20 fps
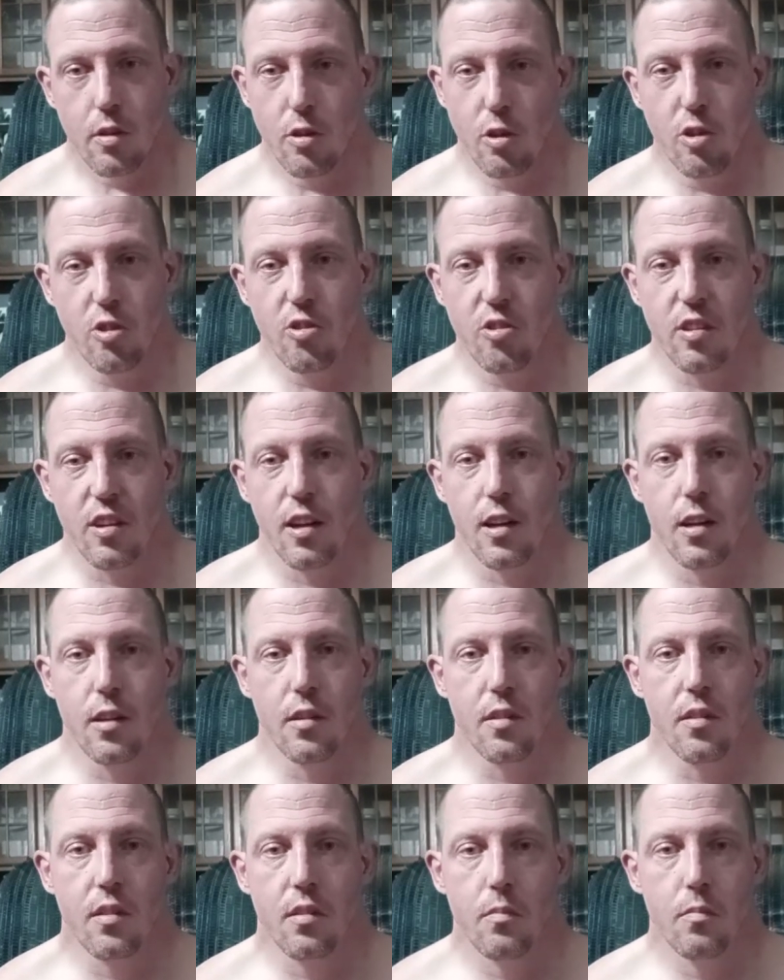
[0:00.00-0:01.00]
you just
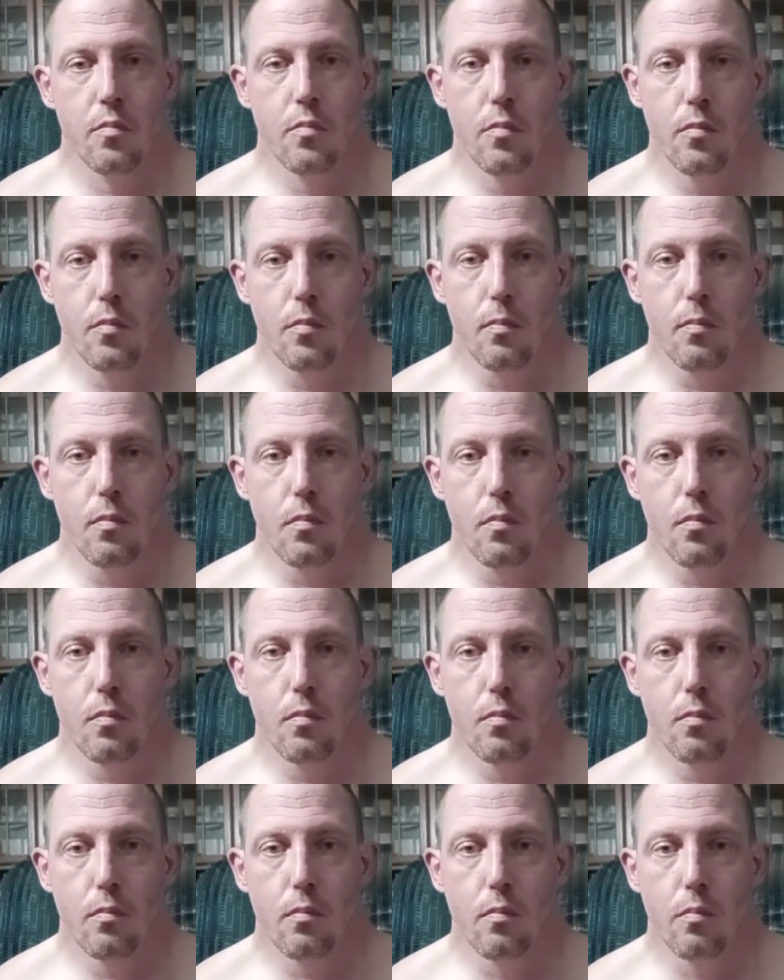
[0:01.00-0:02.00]
gotta
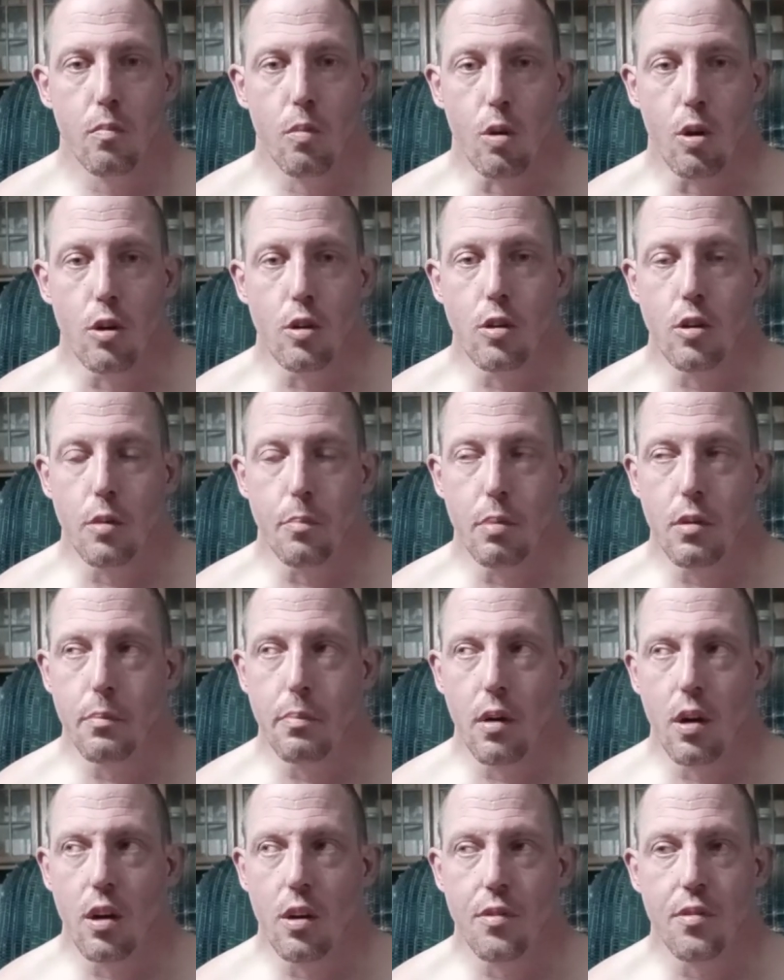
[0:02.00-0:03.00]
learn to be
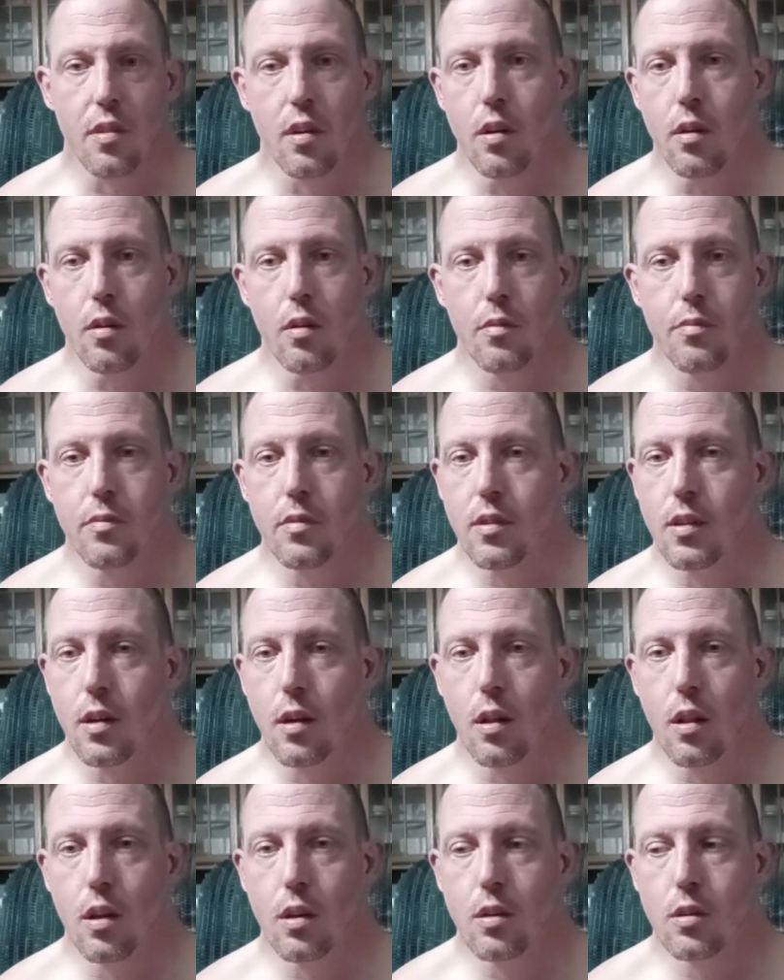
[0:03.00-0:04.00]
by yourself. You
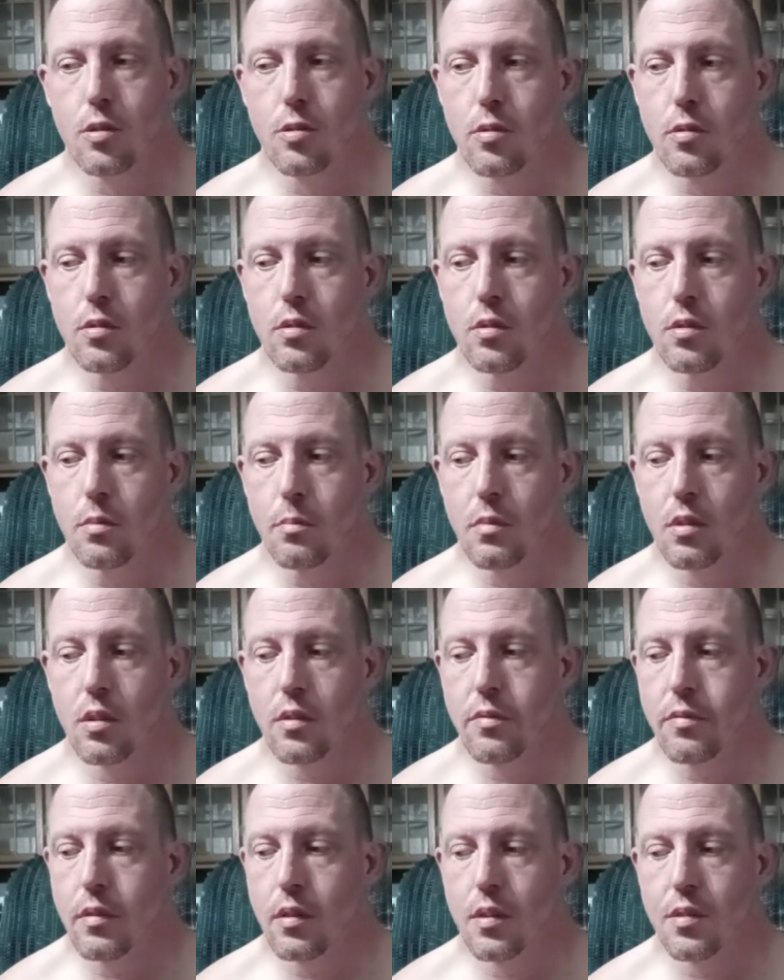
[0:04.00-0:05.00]
gotta learn to
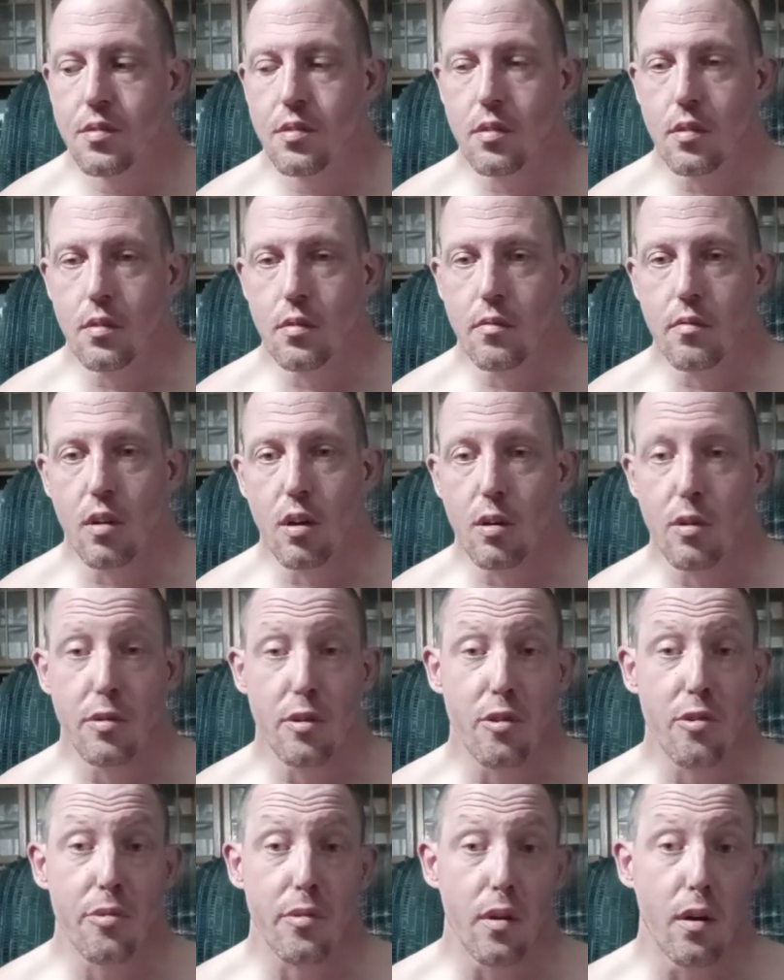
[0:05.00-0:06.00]
manifest and all
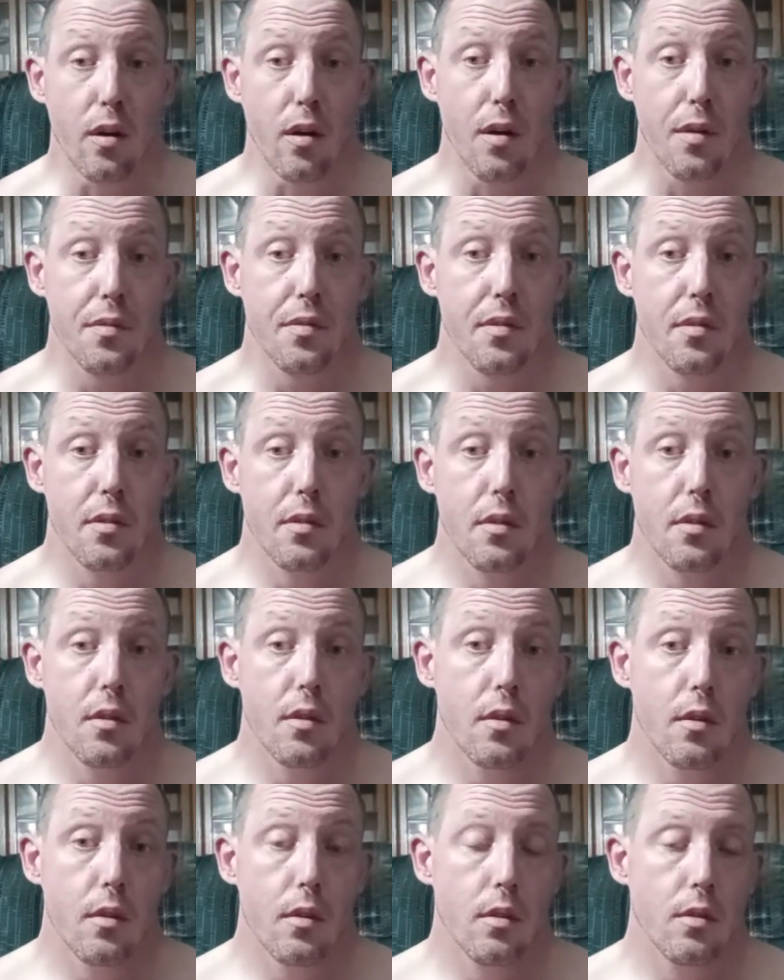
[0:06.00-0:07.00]
your thoughts,
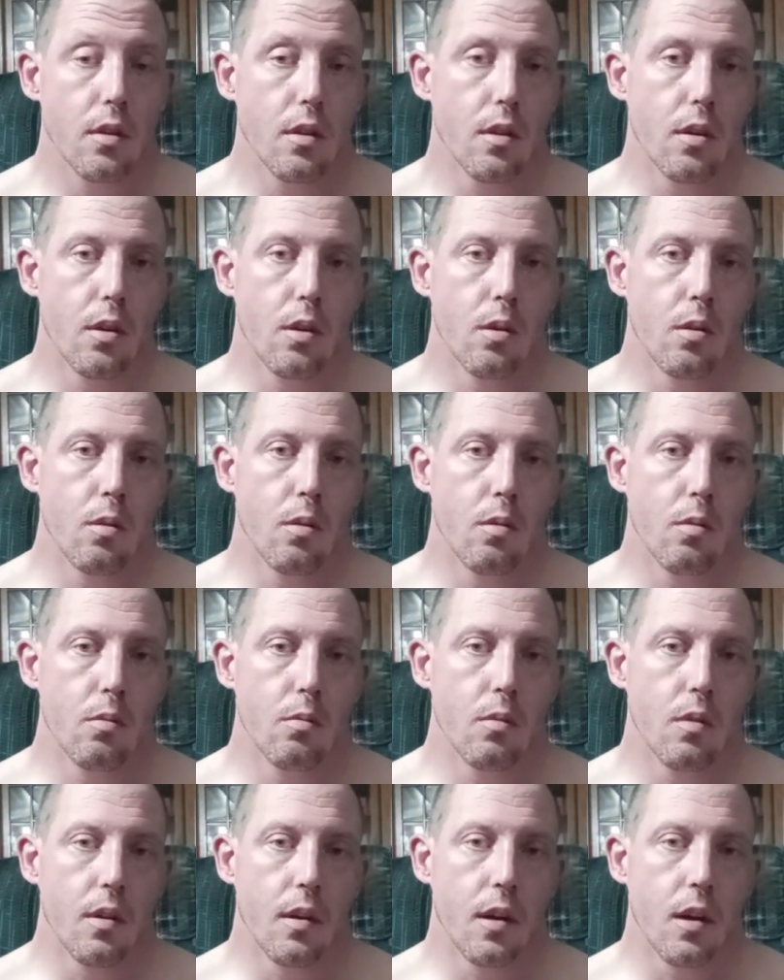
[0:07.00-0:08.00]
you know,
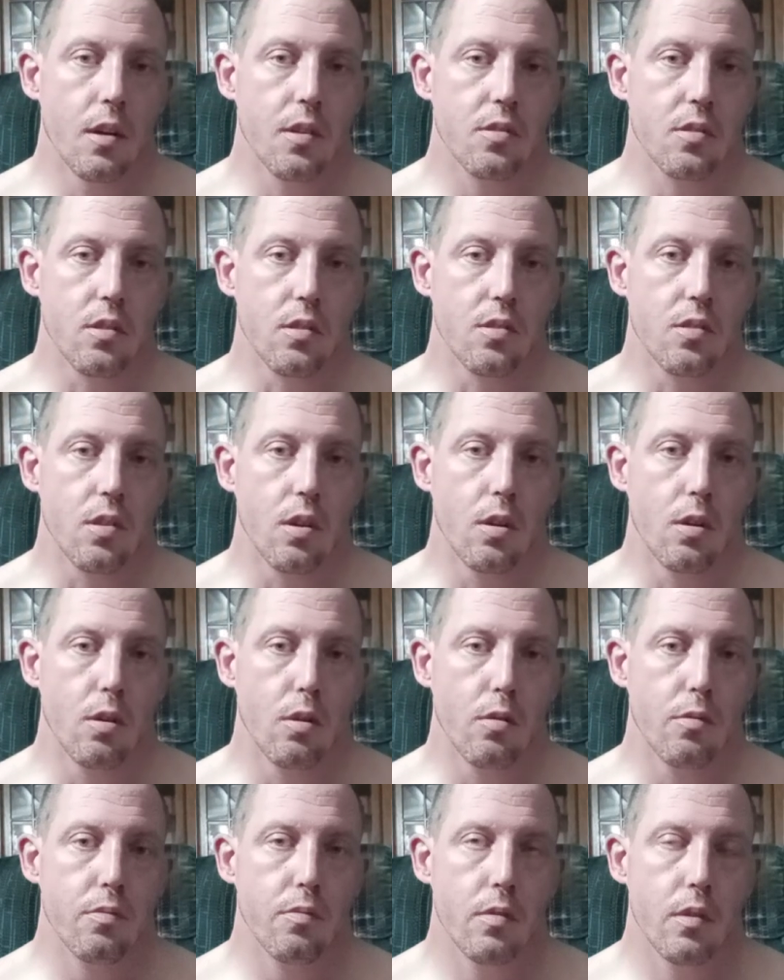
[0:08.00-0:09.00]
and ask
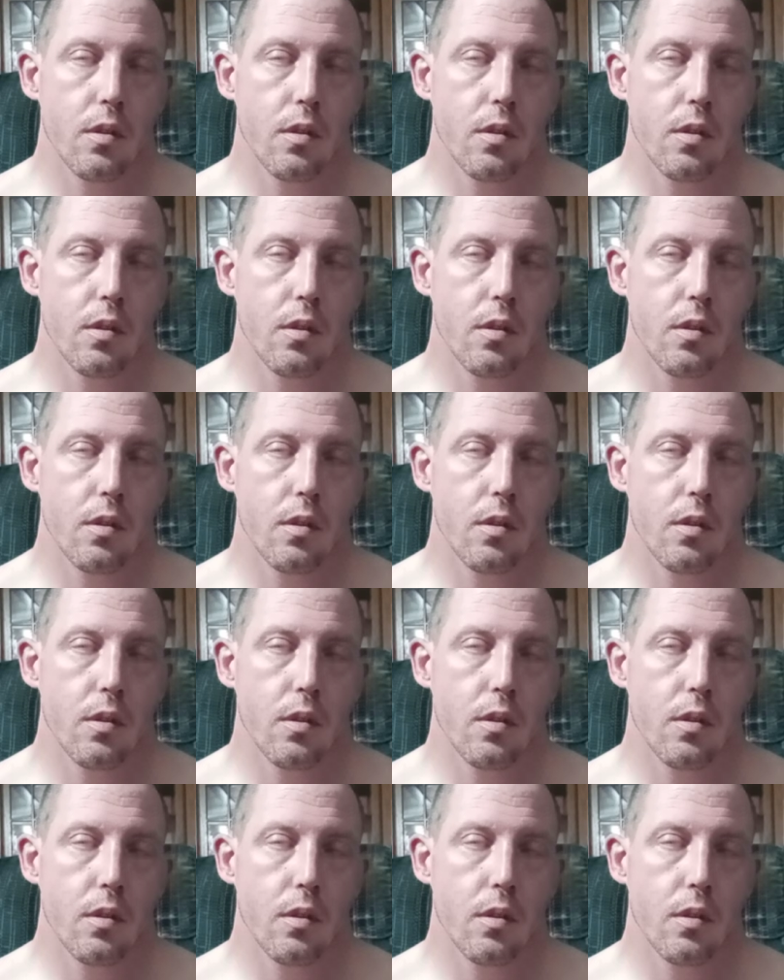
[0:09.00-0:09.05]
yourself,